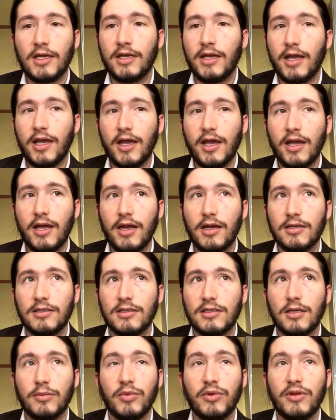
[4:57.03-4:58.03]
and
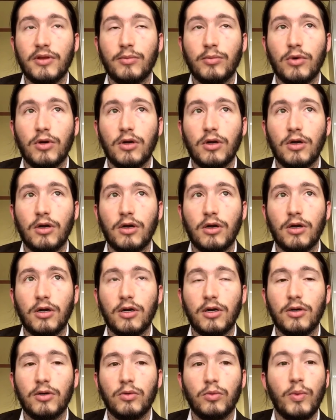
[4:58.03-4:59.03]
some of them
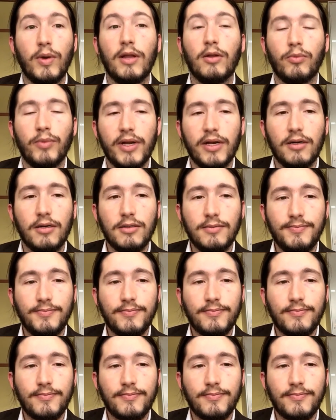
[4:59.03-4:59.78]
are well written,